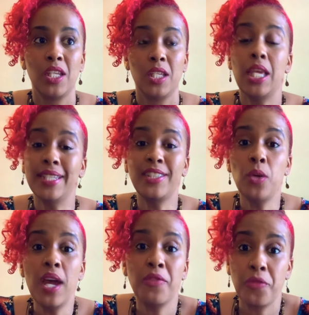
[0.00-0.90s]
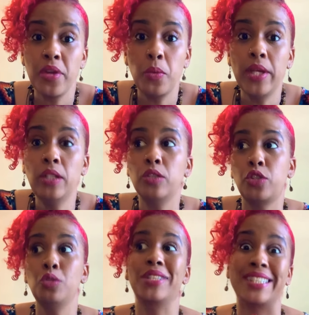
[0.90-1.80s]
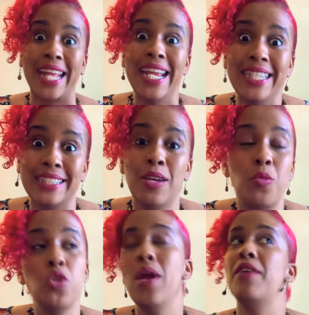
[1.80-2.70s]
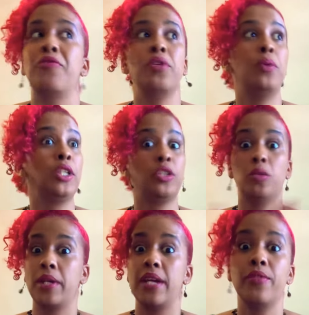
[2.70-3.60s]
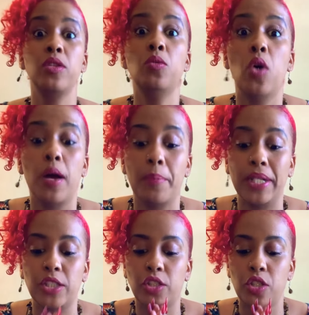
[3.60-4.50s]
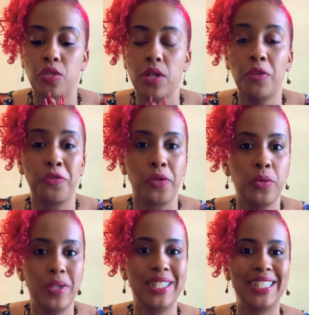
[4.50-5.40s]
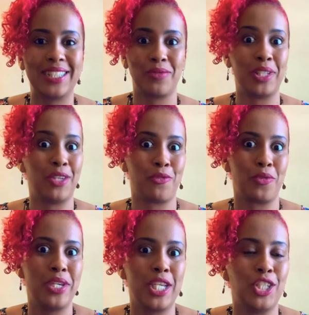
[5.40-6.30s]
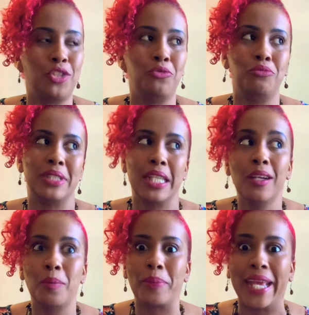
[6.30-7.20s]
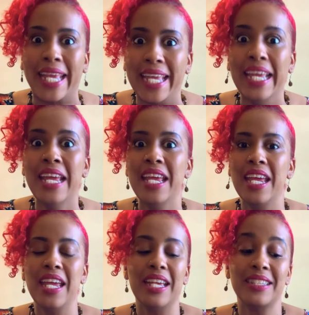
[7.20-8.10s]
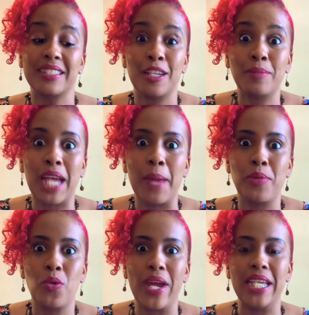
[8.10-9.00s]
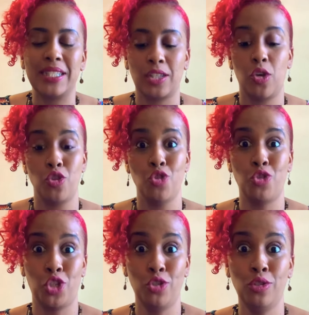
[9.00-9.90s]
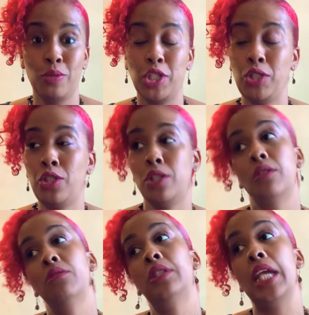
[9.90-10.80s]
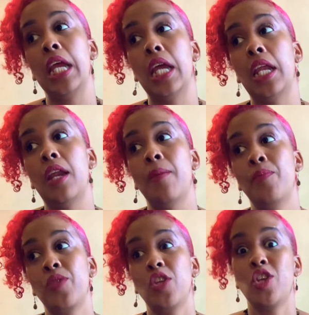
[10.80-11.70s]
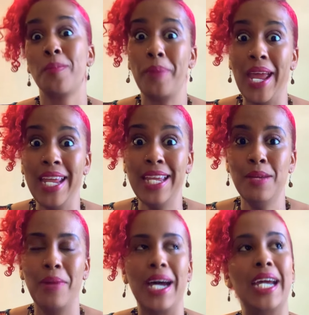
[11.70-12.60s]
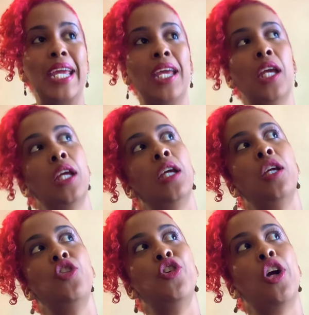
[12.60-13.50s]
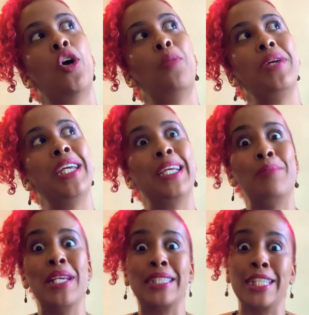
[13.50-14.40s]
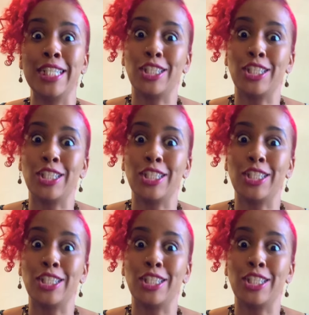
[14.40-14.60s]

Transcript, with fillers: Yes, you have free will to stay some. You have free will to do whatever you want. But do you know free will isn't really free because you still pay in some type of way. So you choose what you choose and you're paying by you know, being mentally